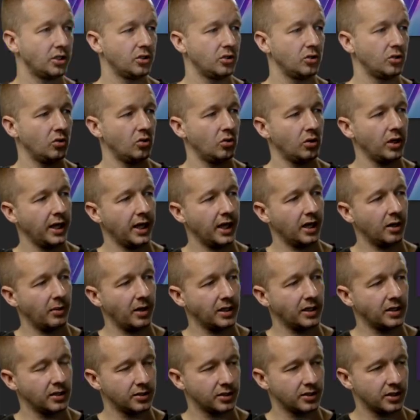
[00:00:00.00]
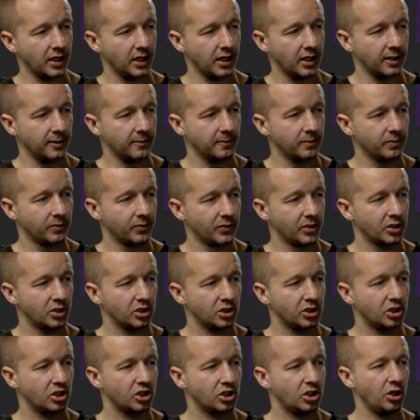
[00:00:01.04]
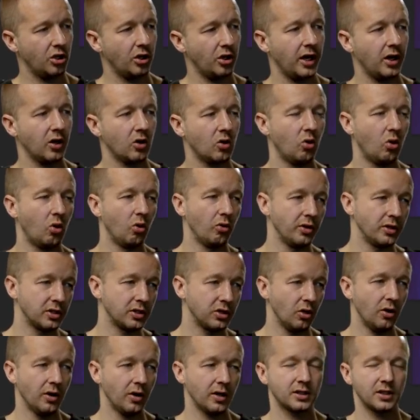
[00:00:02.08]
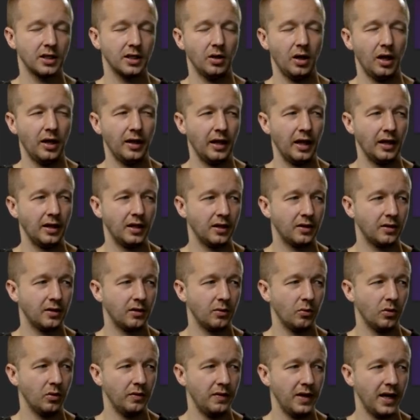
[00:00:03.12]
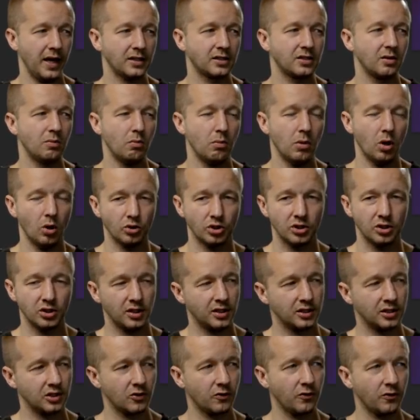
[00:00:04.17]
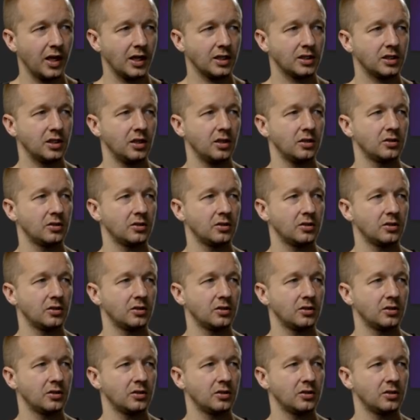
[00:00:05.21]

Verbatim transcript: to animate this thing. Just to show you how cool this looks. I, I think if you add some motion to this effect,